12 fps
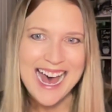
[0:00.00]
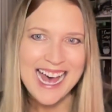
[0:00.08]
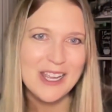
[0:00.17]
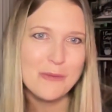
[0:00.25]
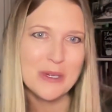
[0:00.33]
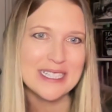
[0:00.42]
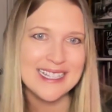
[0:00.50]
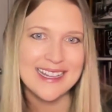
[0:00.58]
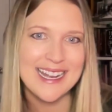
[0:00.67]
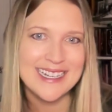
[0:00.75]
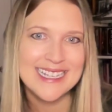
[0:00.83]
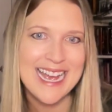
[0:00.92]
I wasn't
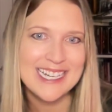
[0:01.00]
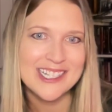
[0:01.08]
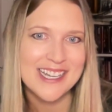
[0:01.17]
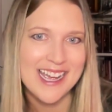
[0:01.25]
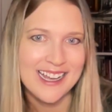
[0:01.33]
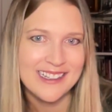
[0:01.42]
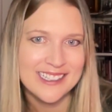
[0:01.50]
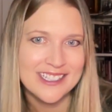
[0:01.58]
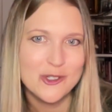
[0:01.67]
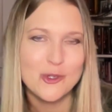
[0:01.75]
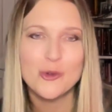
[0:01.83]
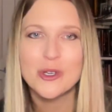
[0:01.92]
that attached to
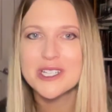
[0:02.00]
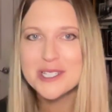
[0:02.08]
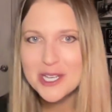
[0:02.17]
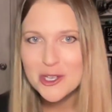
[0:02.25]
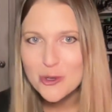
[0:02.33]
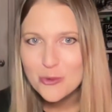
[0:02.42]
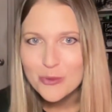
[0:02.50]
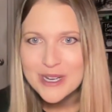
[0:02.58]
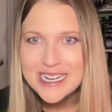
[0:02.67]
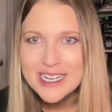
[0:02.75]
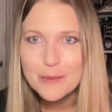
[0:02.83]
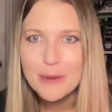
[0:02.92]
Ellen to continue
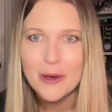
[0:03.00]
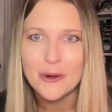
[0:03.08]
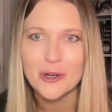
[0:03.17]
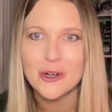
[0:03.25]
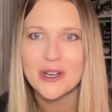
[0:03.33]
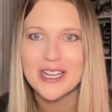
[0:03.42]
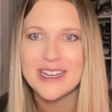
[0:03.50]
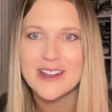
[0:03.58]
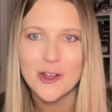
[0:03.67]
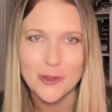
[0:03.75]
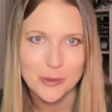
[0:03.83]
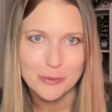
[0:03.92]
reading about her in
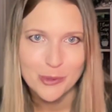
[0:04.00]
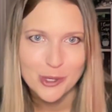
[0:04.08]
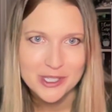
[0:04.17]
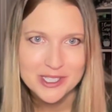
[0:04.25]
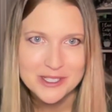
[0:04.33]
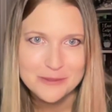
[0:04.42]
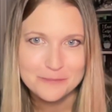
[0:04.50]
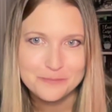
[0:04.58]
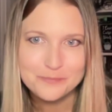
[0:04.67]
other books.